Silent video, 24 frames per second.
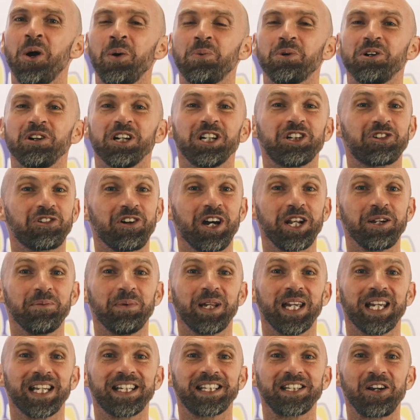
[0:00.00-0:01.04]
We're
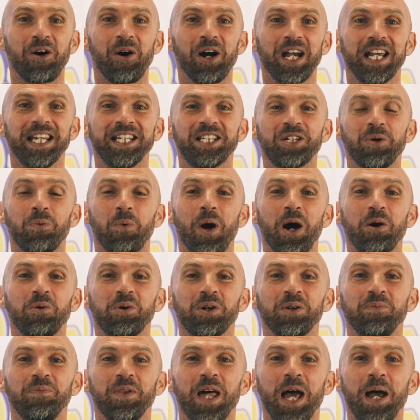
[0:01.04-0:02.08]
incredibly excited to
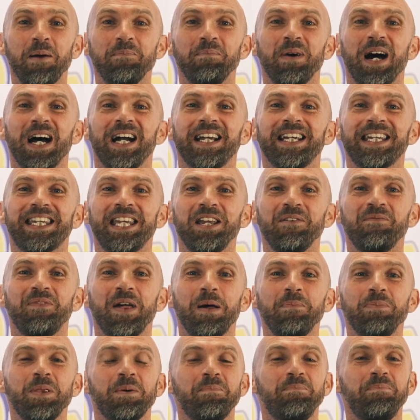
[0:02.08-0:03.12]
welcome them and give
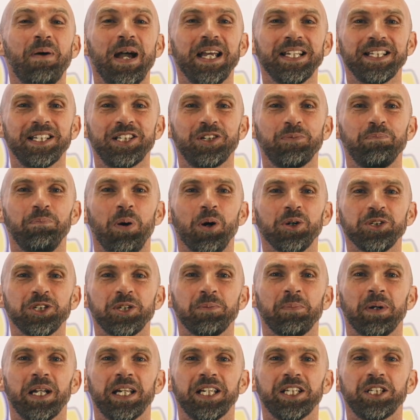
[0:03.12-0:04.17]
them the best
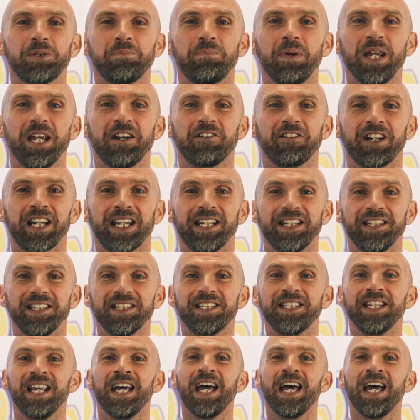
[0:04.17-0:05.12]
possible experience.